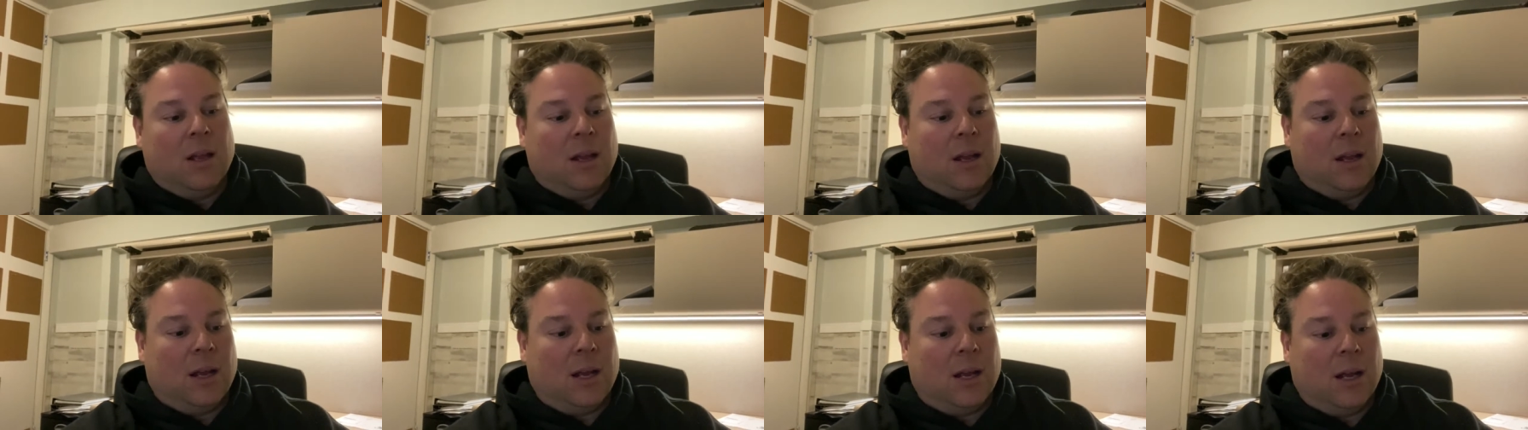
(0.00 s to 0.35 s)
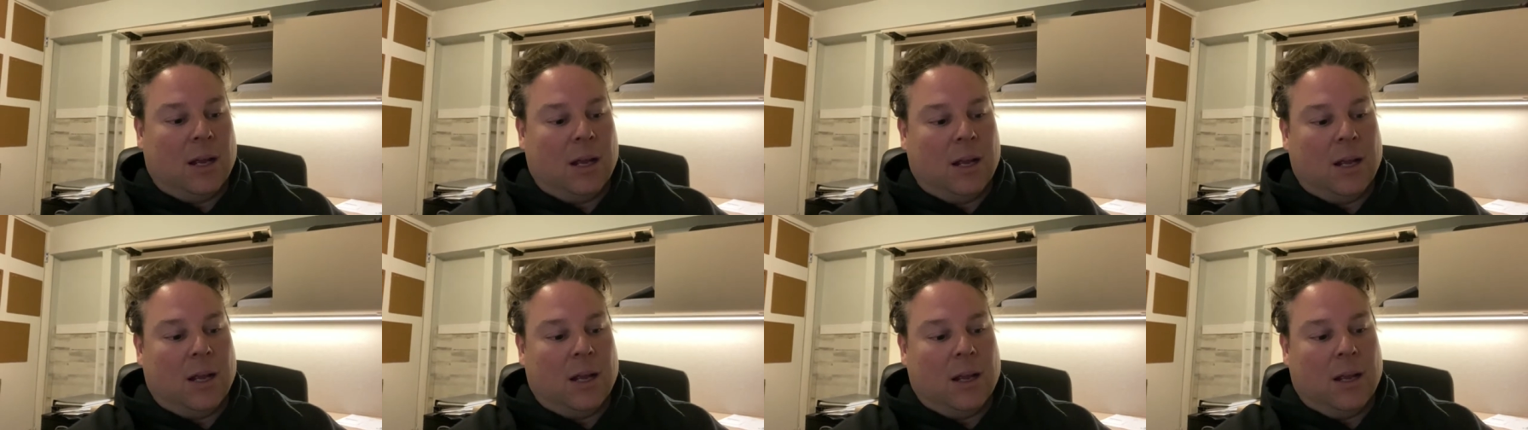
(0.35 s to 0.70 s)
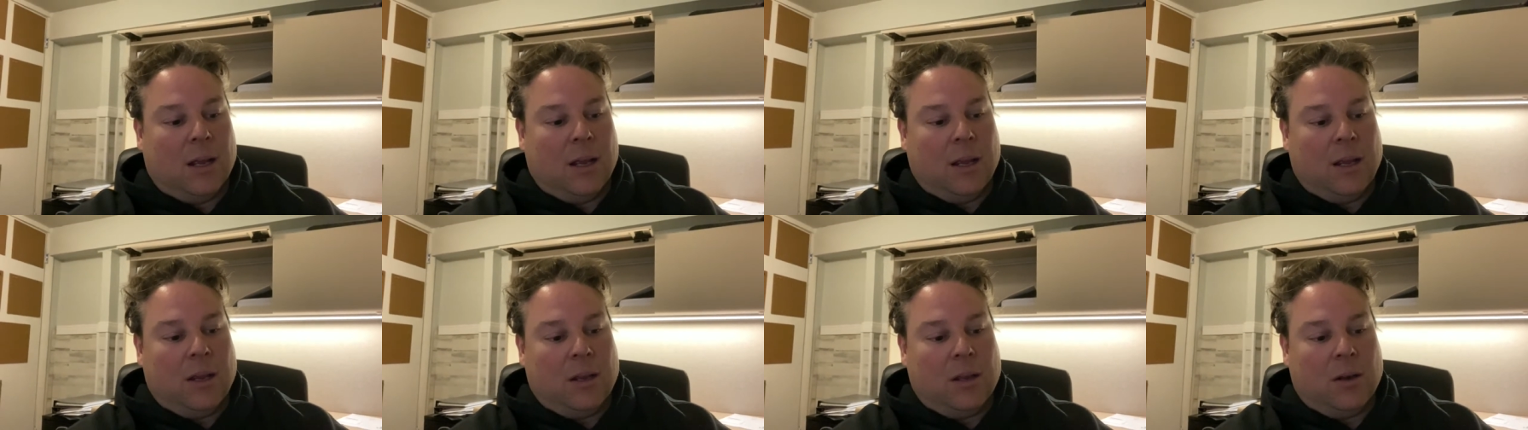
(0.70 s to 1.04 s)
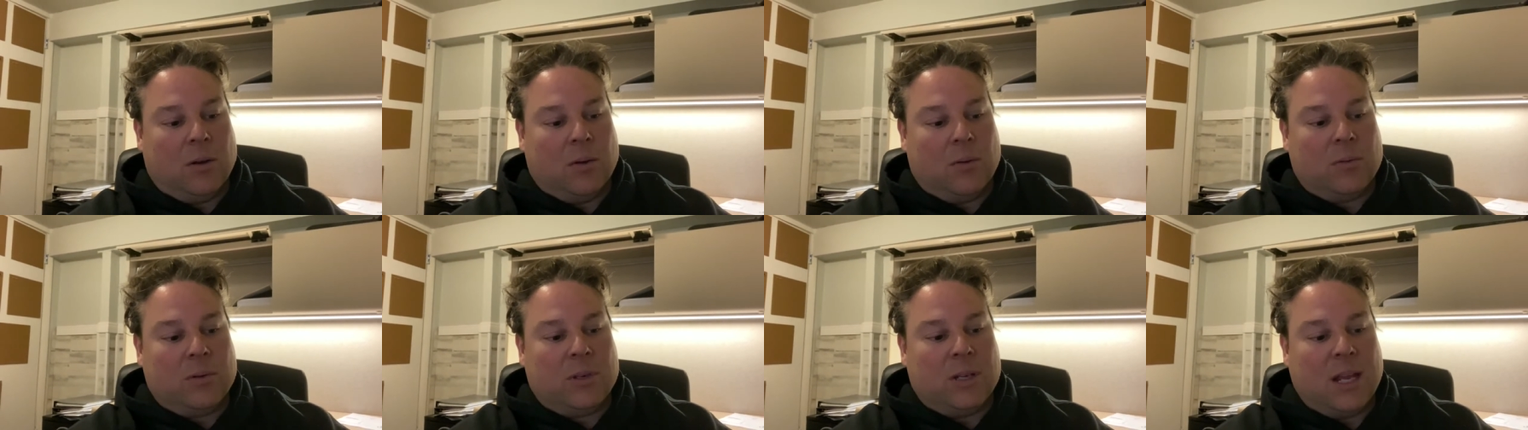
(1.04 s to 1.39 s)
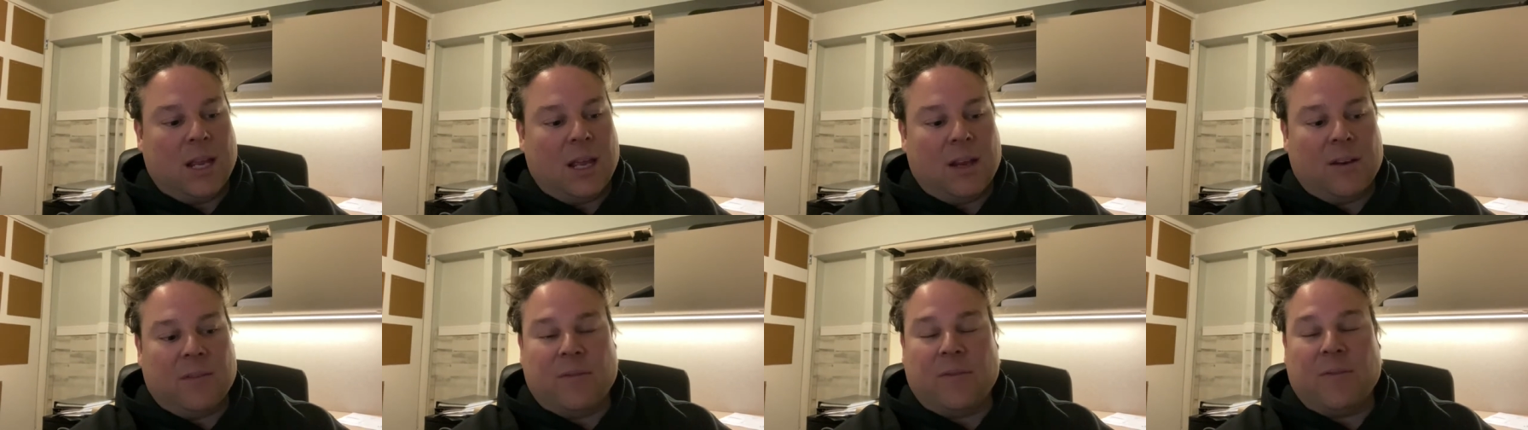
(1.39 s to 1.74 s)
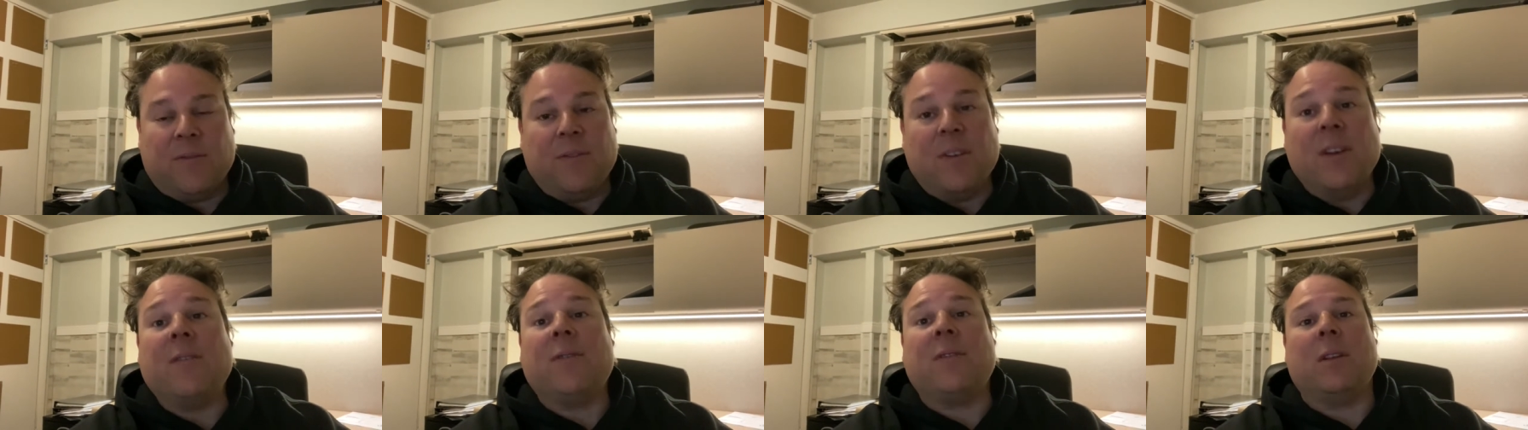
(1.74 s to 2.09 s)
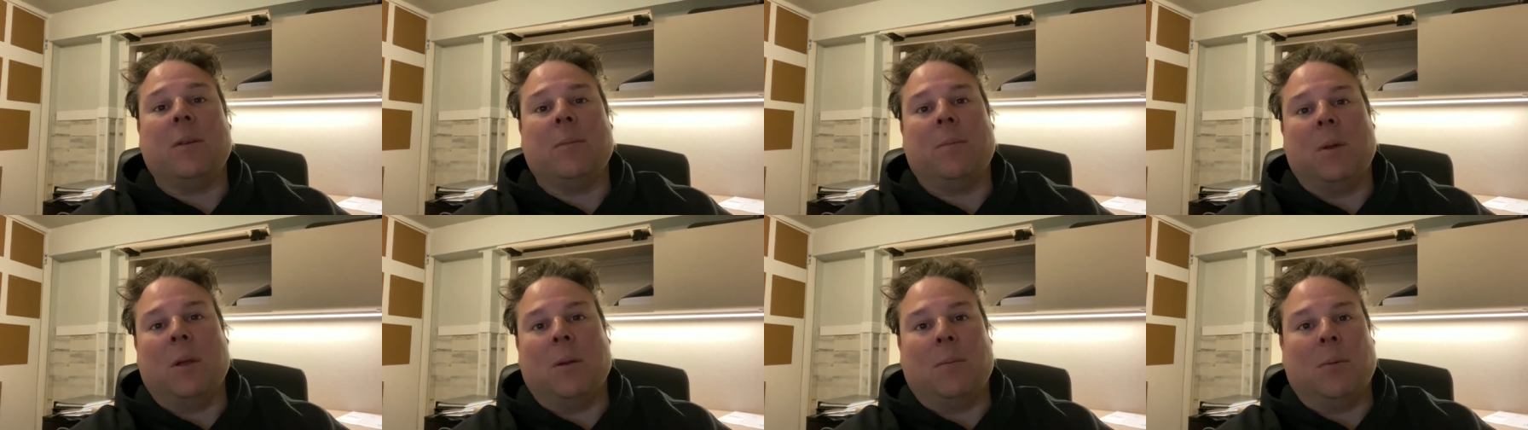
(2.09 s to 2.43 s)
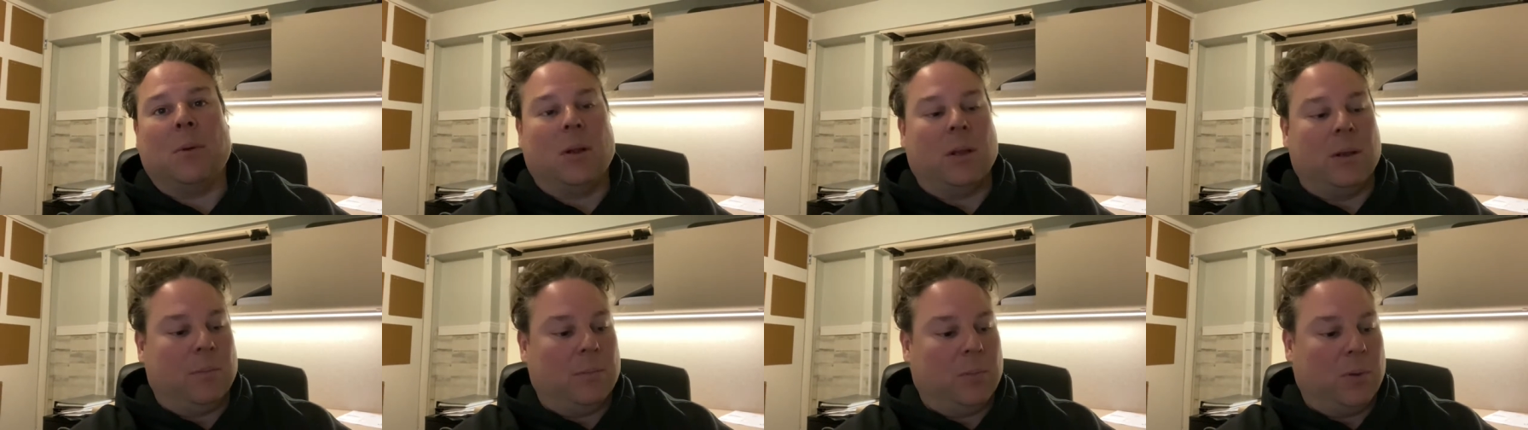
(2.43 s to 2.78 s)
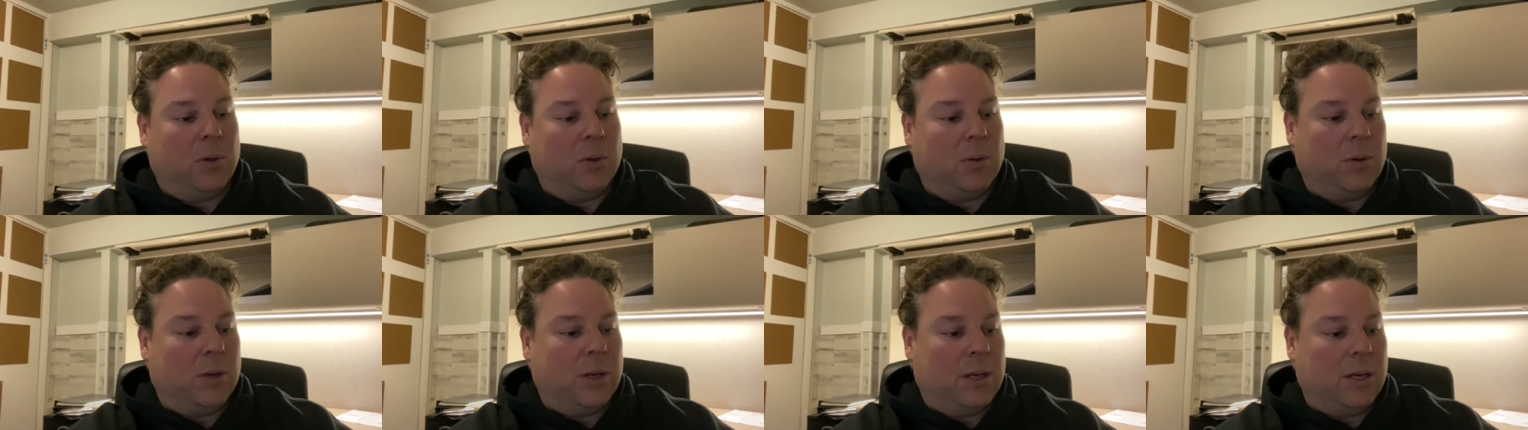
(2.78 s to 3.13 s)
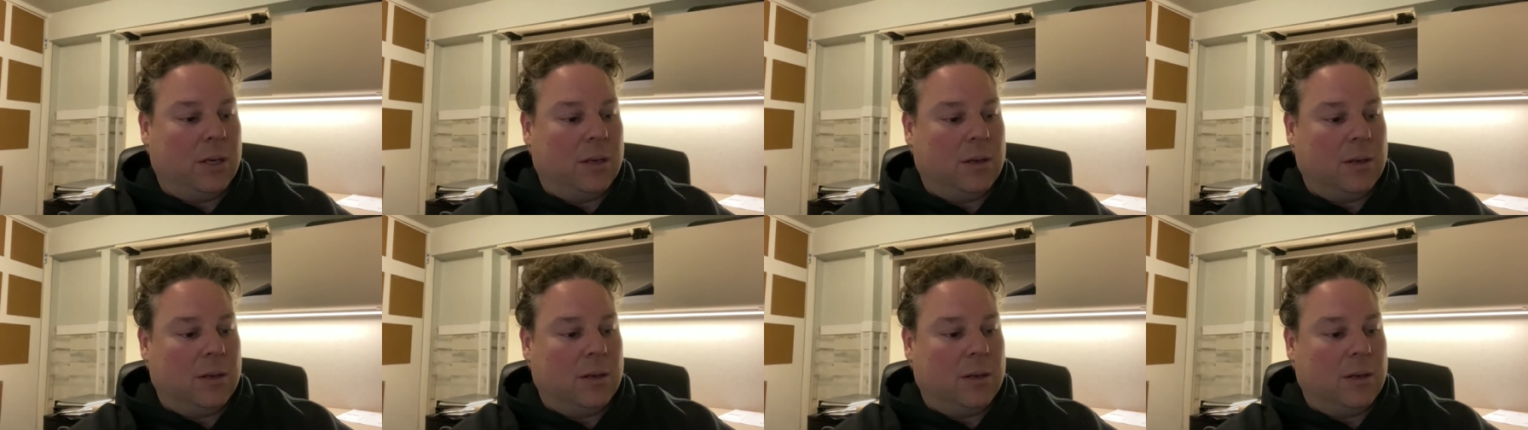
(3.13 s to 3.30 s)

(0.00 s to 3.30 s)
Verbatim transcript: 10, 50 people employed.